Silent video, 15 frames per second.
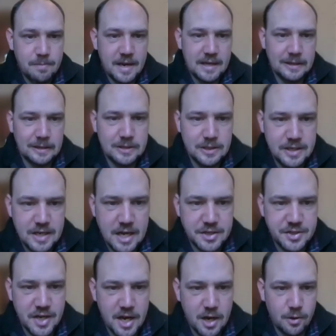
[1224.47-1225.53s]
battle to
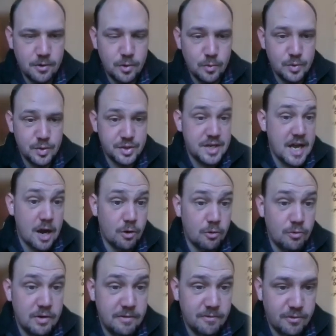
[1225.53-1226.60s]
Nassau, who was now
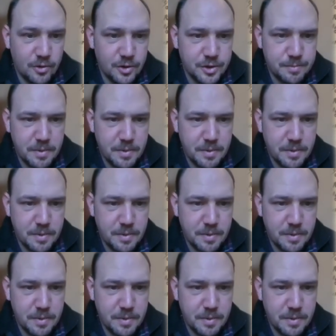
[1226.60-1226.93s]
reinforced